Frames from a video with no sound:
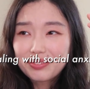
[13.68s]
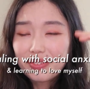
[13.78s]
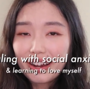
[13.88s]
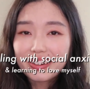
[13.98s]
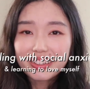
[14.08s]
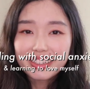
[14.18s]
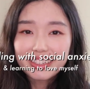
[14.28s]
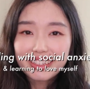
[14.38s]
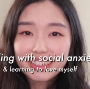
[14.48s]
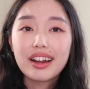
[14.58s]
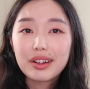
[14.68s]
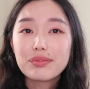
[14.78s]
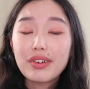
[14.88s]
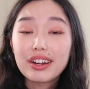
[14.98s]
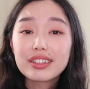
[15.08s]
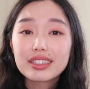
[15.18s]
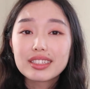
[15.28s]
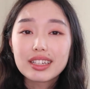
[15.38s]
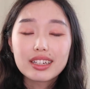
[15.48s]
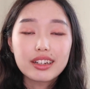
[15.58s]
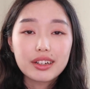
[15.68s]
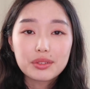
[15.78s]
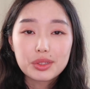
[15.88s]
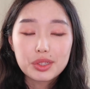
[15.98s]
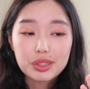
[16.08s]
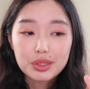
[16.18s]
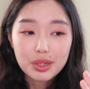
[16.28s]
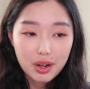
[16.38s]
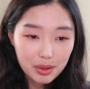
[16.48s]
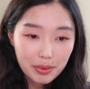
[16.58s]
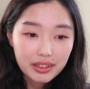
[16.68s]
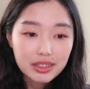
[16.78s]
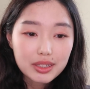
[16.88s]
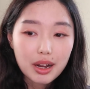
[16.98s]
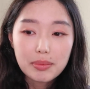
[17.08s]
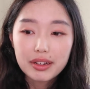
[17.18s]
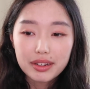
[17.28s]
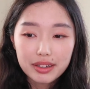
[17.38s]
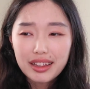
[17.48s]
Finally, I am finally sitting down to just talk about this topic.